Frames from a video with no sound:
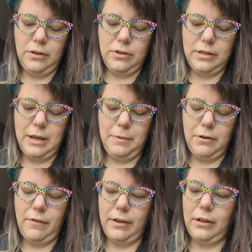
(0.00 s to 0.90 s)
Just keep it
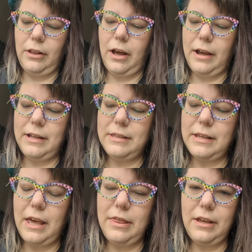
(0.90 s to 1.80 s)
around the lines,
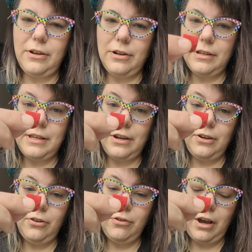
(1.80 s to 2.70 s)
and then you're going to take
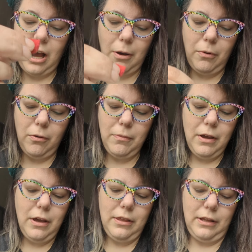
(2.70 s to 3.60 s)
your little gobble,
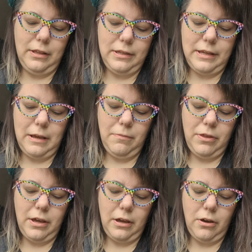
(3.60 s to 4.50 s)
think the same
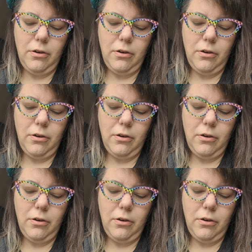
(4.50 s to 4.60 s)
thing.